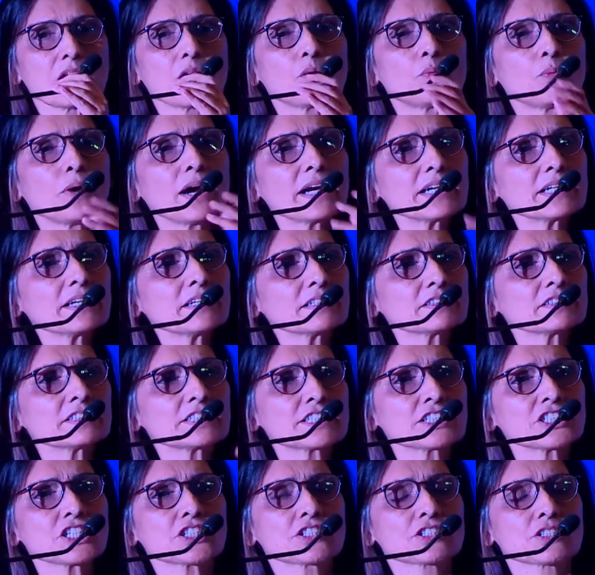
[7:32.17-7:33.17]
Why, as a
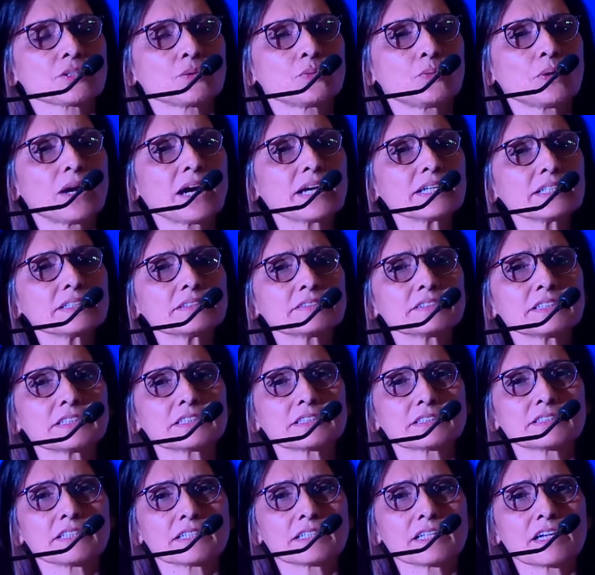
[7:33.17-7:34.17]
teacher, why is
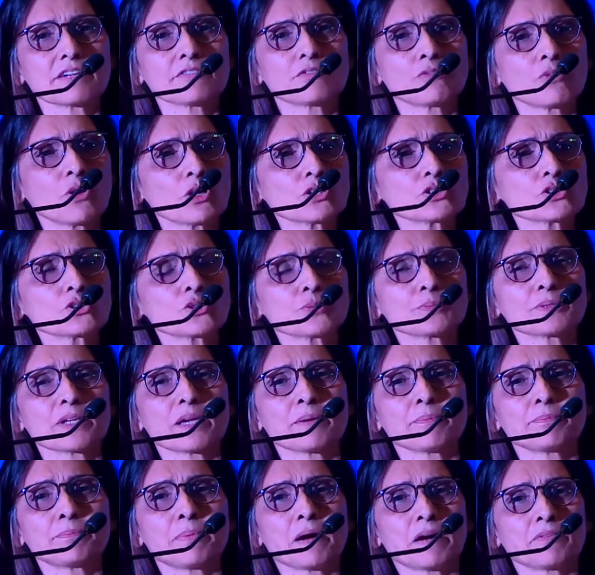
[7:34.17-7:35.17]
it that I want to be
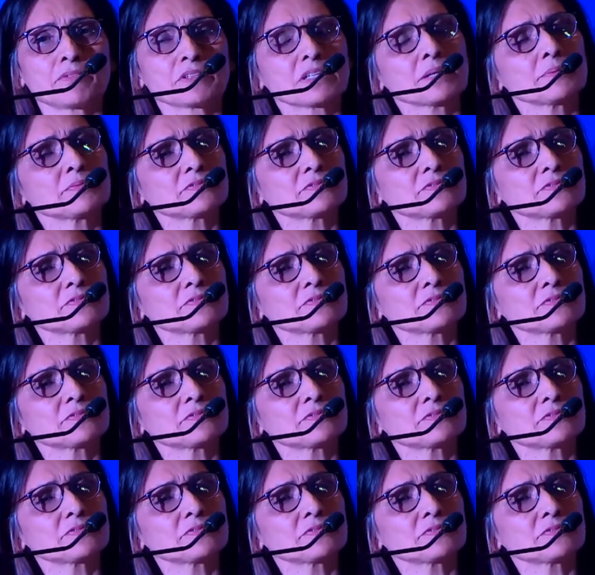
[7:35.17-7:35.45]
empowered?